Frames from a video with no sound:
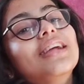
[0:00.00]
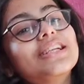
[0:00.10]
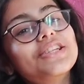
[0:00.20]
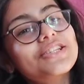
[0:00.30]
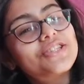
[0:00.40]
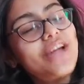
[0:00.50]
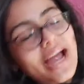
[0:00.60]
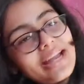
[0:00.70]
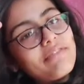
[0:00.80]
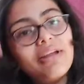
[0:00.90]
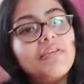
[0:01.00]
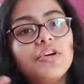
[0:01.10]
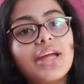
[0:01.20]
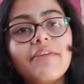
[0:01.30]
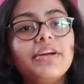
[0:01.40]
let's just try it. I've
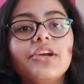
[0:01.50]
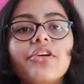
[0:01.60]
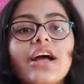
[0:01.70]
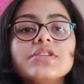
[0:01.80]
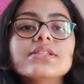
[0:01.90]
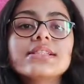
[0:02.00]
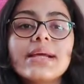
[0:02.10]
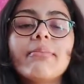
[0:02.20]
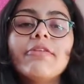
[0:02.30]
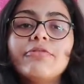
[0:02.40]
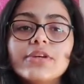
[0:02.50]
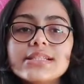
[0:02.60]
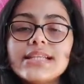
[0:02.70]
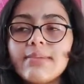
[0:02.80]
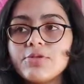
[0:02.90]
never give it a try, so it's like my
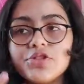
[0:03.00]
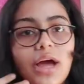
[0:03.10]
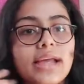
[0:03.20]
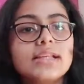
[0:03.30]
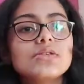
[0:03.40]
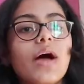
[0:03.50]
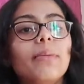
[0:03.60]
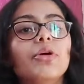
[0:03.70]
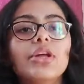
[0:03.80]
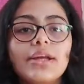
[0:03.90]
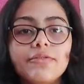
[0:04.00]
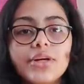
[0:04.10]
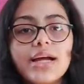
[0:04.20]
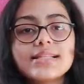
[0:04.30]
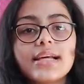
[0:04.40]
first time trying, so I'm gonna give
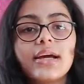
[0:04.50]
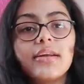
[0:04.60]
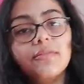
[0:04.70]
you guys like a